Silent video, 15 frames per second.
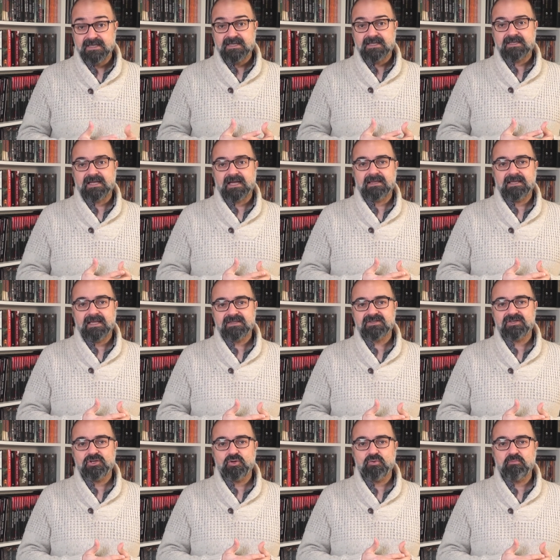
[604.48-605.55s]
that lets
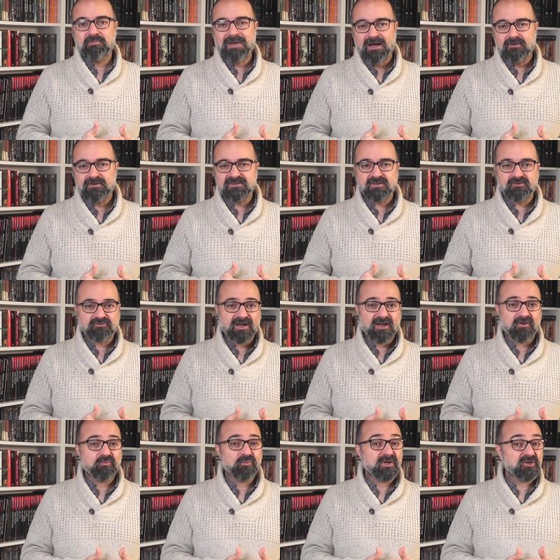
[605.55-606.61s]
you bounce
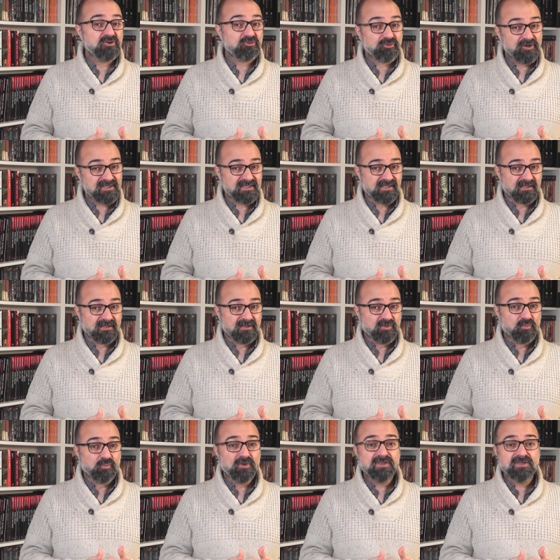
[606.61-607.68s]
around when critting,
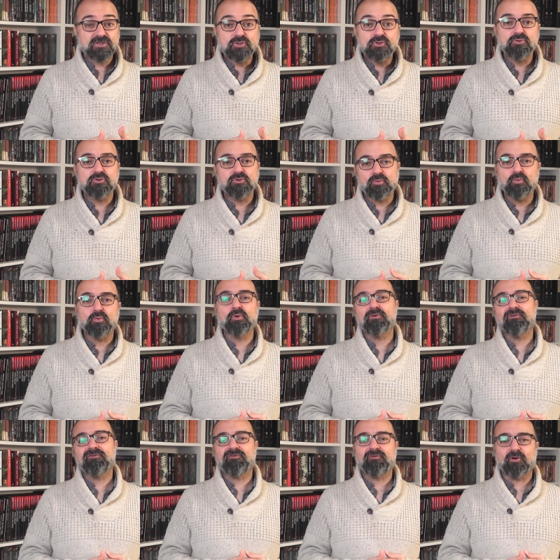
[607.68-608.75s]
with two cool
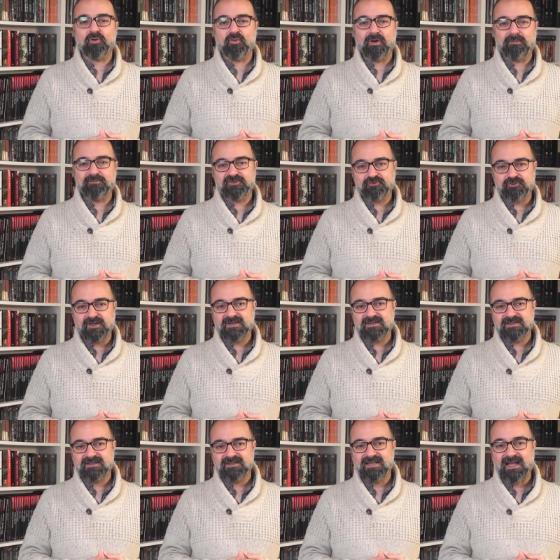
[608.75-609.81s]
follow-up tricks
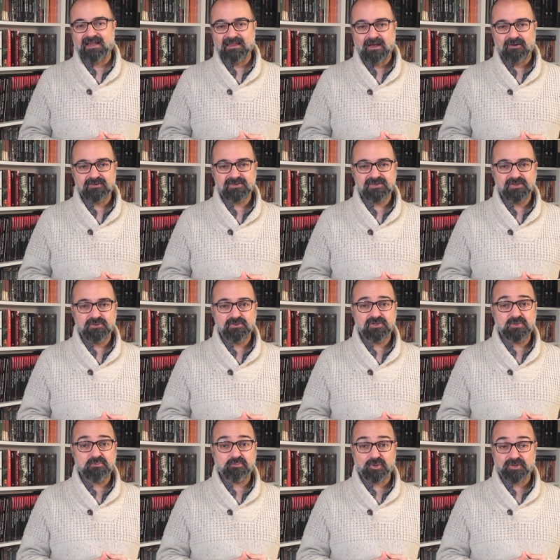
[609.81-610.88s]
that allows you
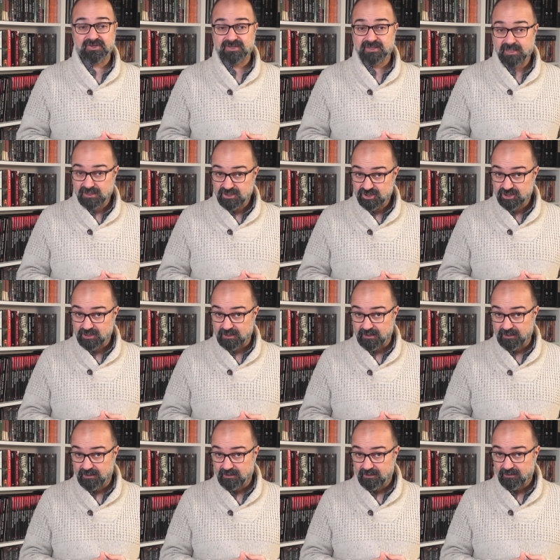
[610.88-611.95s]
to
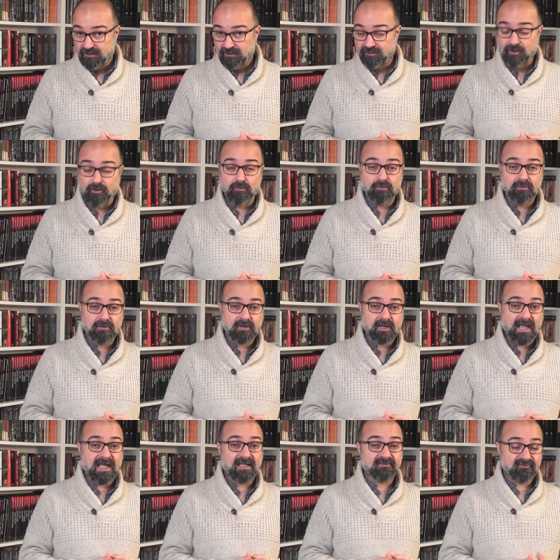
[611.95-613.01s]
potentially throw
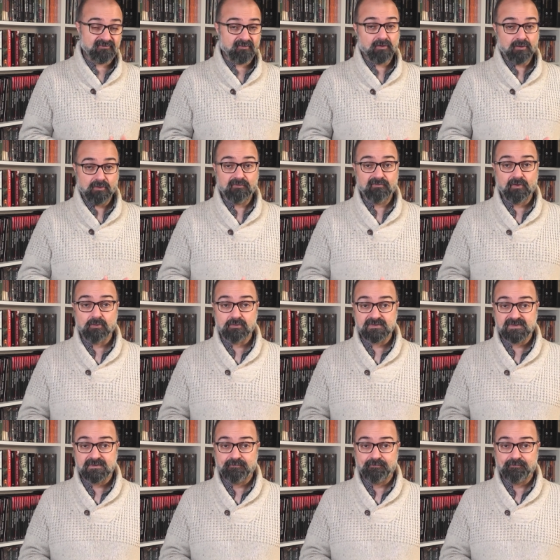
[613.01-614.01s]
and follow foes.